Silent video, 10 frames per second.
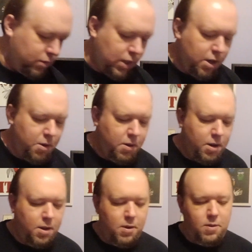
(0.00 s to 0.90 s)
There we
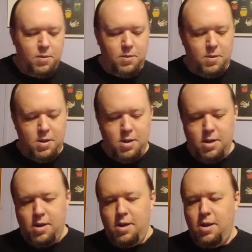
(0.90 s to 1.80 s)
go.
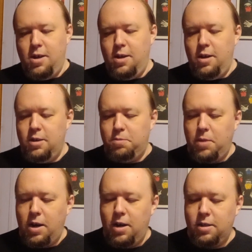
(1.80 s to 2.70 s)
In this
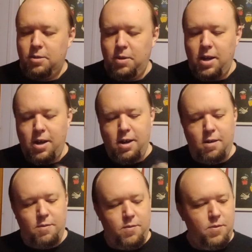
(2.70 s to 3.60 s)
box we
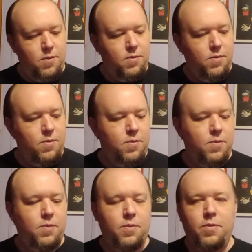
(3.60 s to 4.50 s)
have
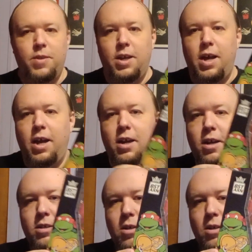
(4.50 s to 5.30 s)
the 80s